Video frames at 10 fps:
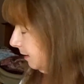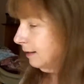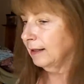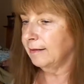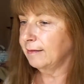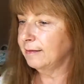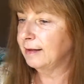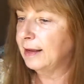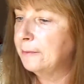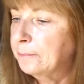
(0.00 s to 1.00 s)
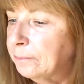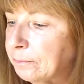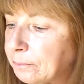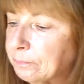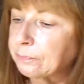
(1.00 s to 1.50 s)
Let's see.
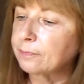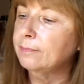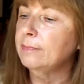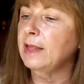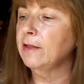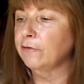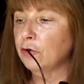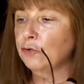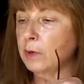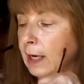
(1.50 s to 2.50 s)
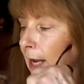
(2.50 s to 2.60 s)
The first one I'd